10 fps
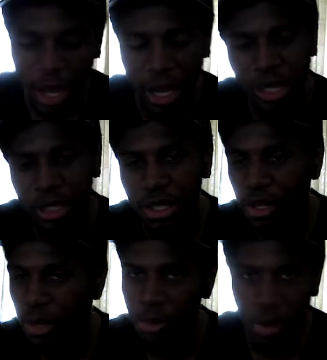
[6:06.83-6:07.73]
I cleaned
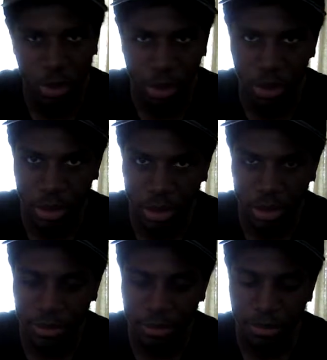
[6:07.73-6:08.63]
it up, so it's all
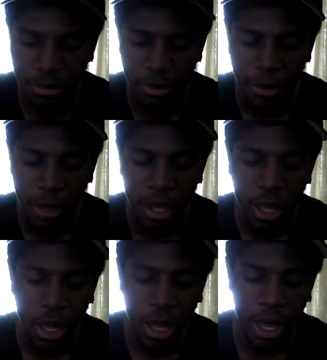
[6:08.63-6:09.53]
good.
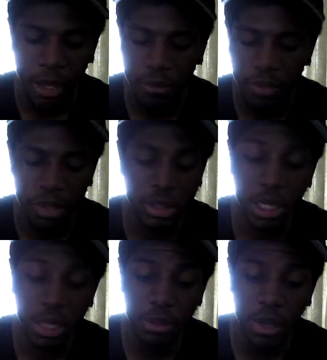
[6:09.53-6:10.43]
And for the
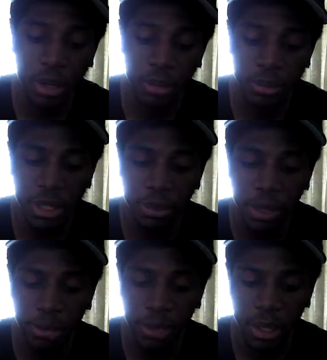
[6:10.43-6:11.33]
second
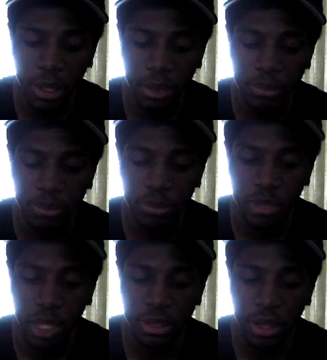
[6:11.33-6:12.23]
eBay pickup,
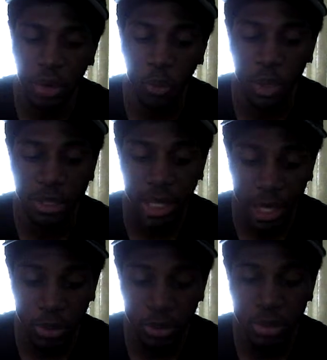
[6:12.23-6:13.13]
that's a Wii
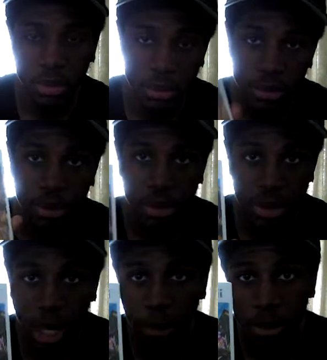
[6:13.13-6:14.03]
title,
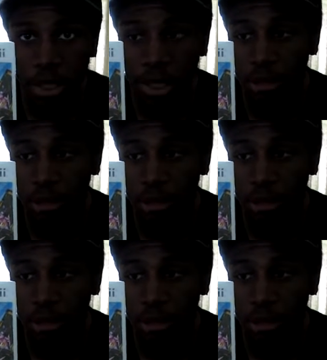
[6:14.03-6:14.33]
Samba de